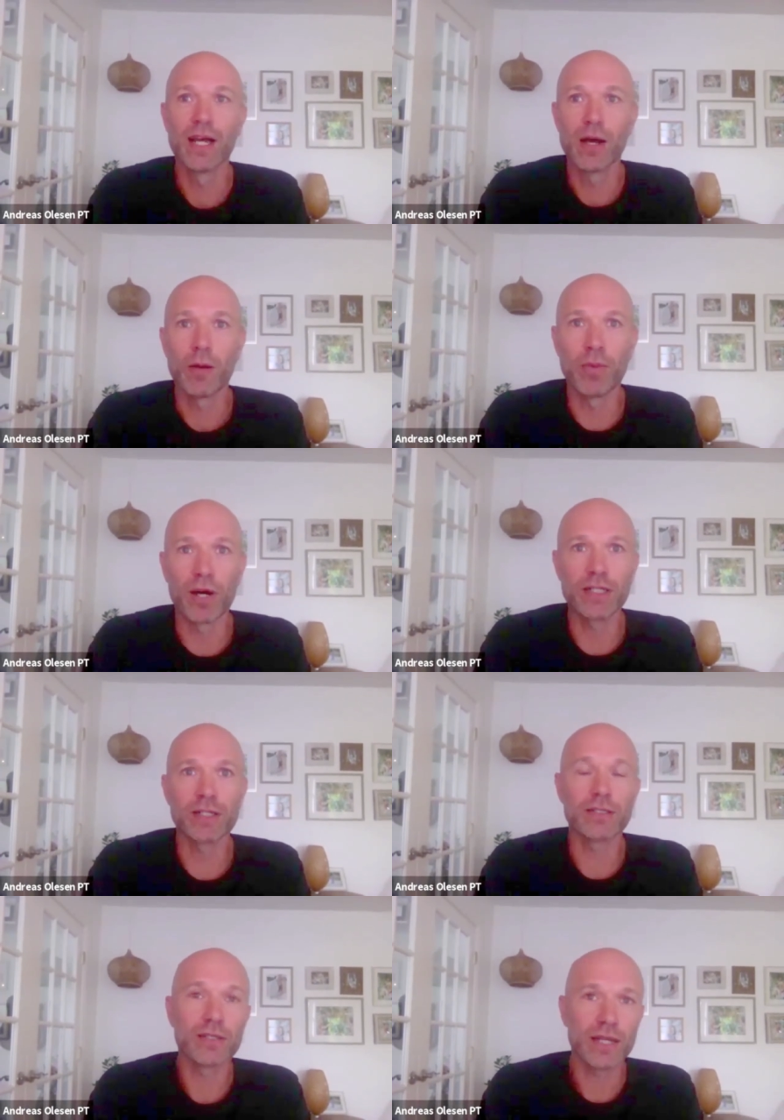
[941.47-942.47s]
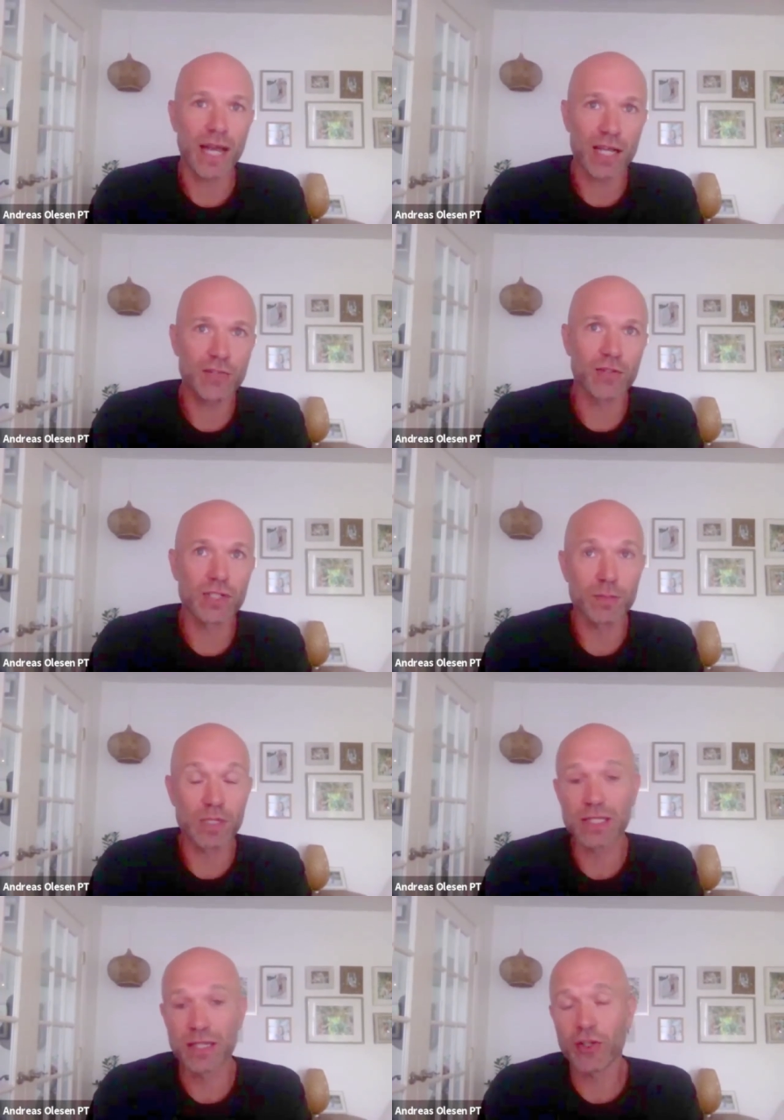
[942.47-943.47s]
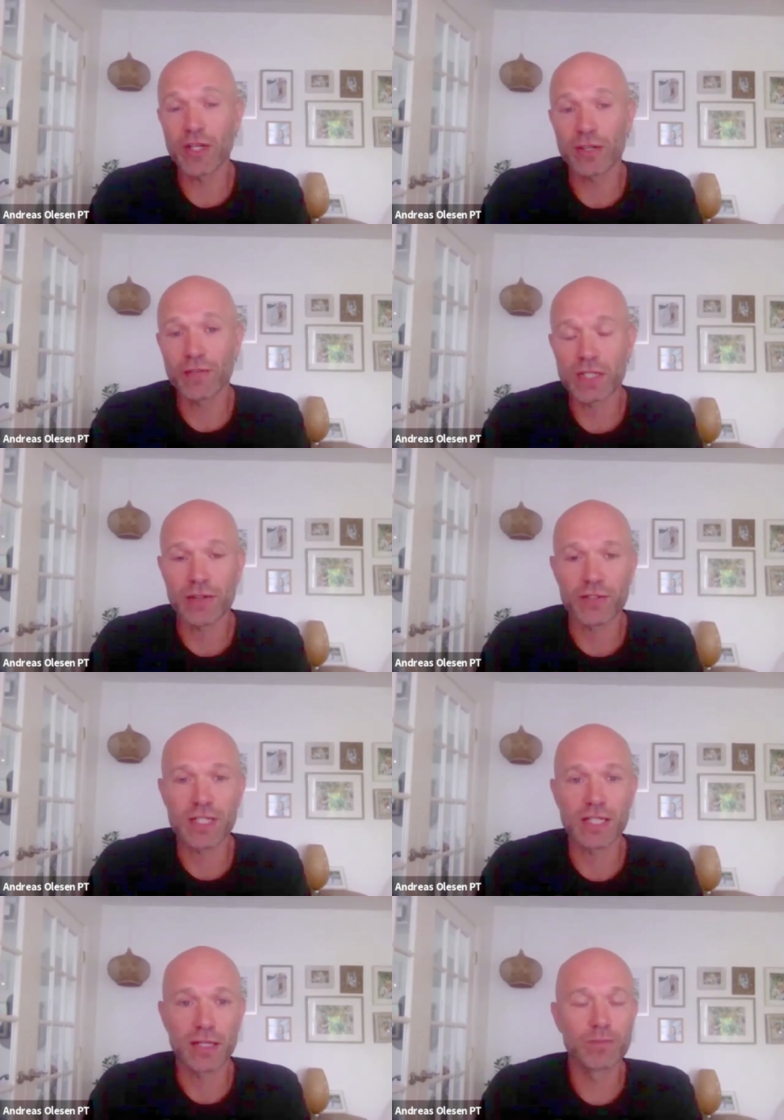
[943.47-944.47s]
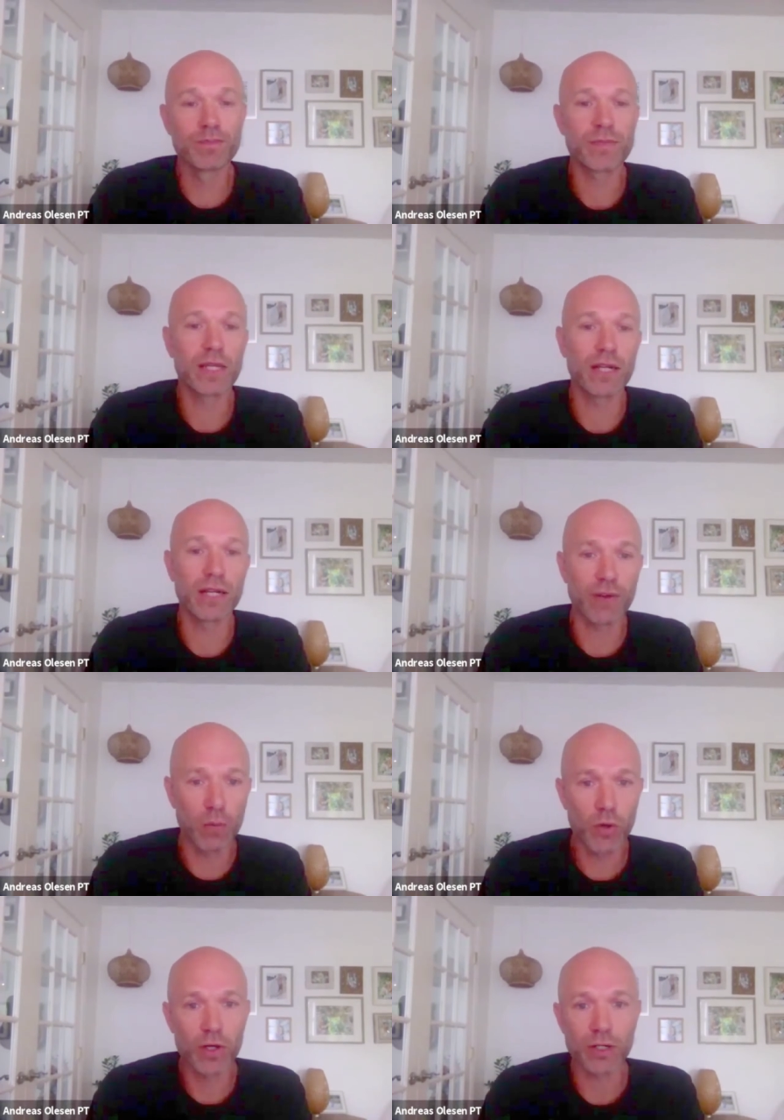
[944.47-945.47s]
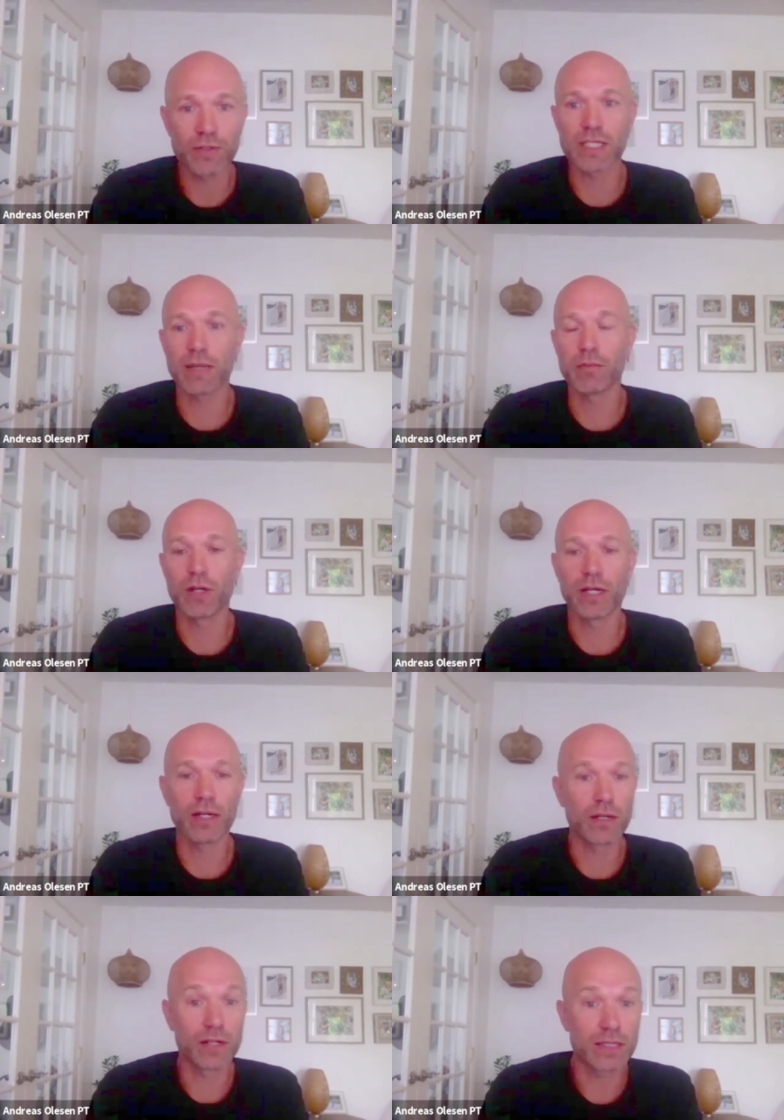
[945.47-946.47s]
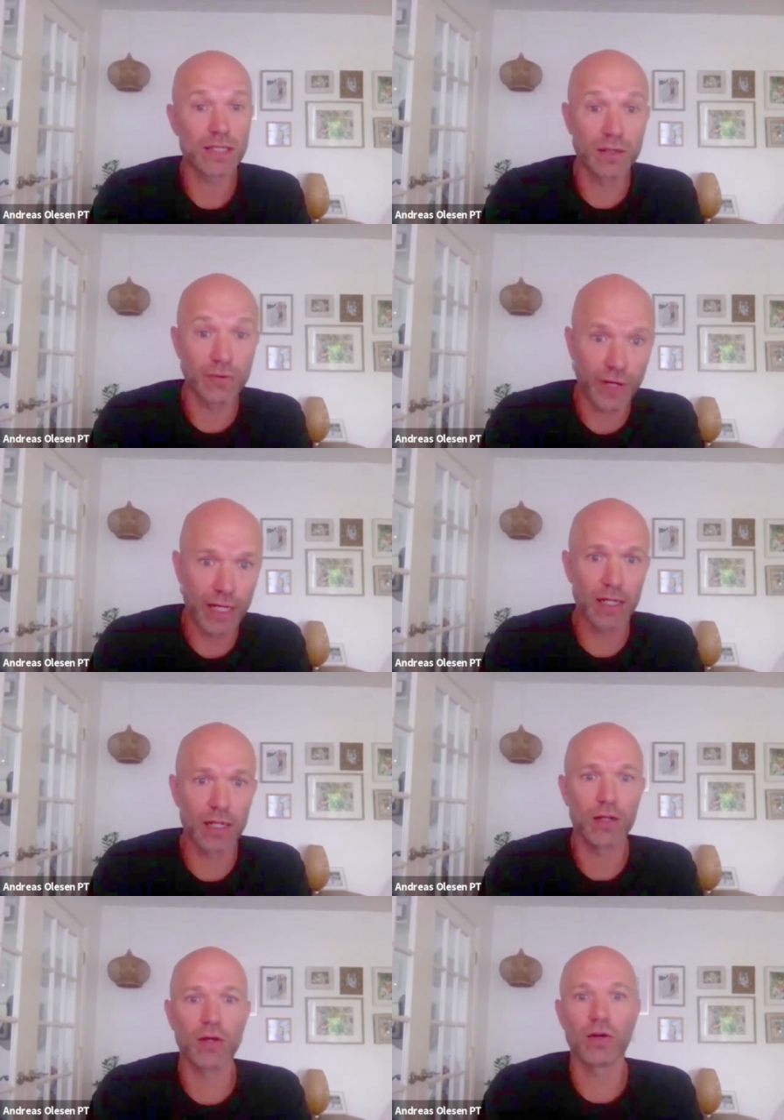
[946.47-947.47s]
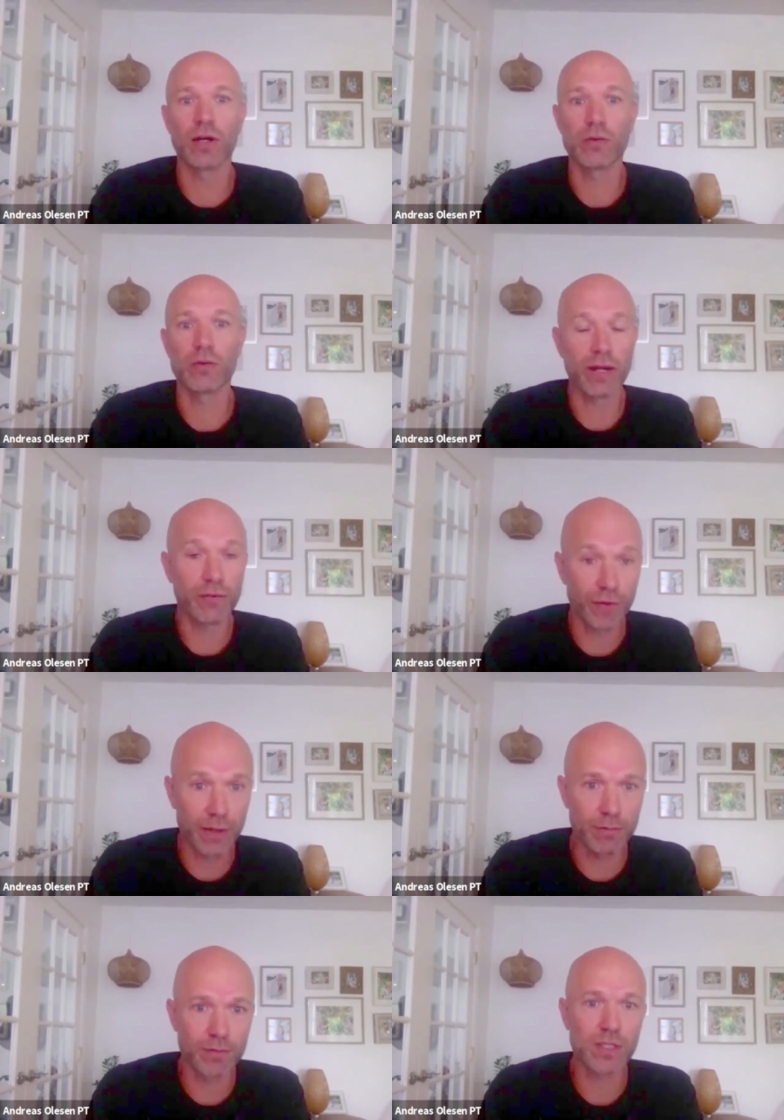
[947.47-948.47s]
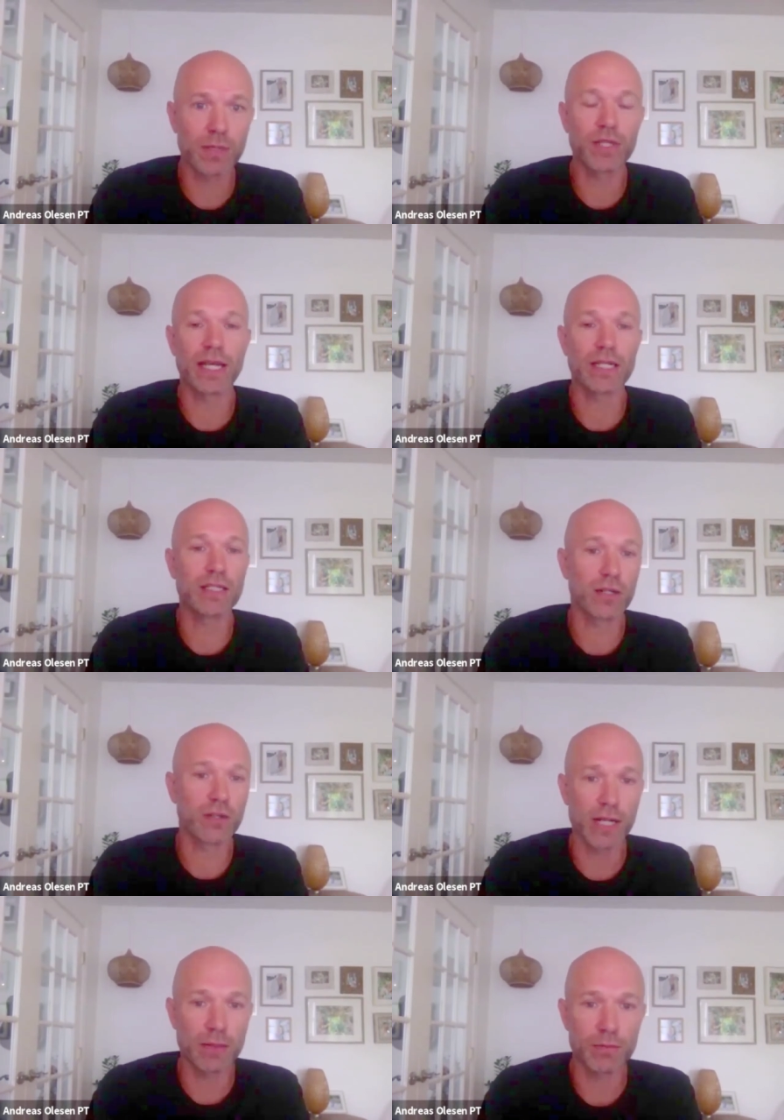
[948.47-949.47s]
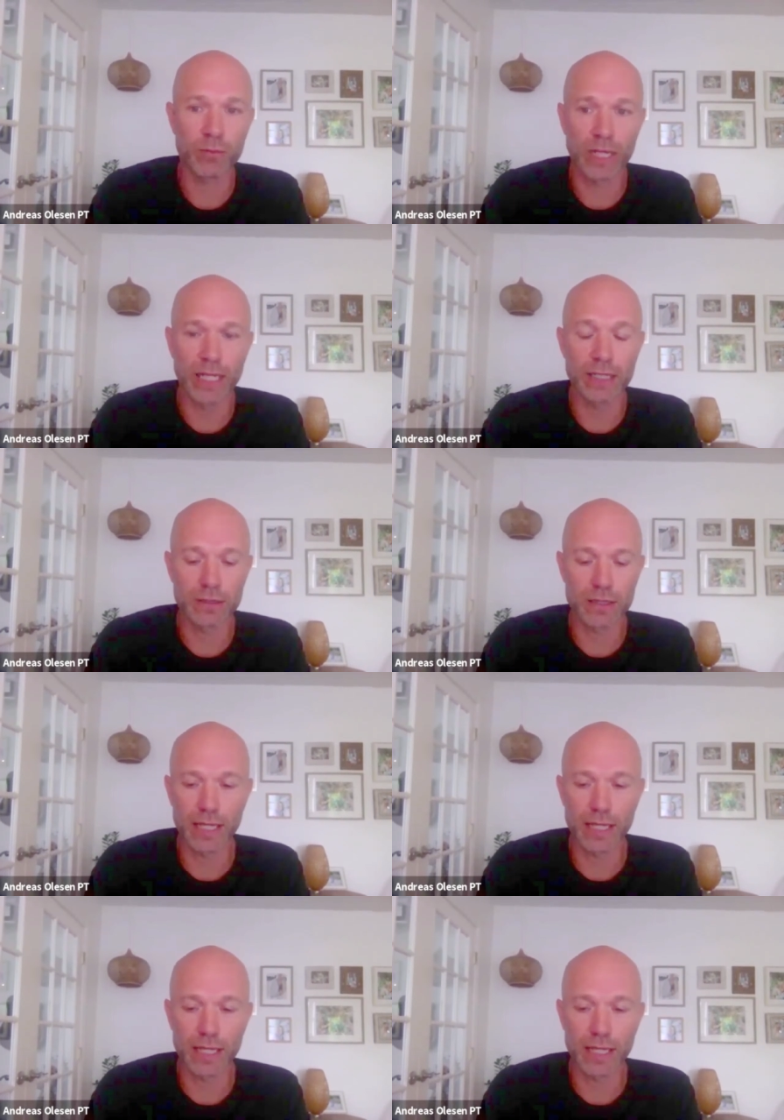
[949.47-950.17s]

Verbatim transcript: yeah. but as for the specific of a, of a stim if i work on for example on a, on a tfl or rec fem, something anterior hip related.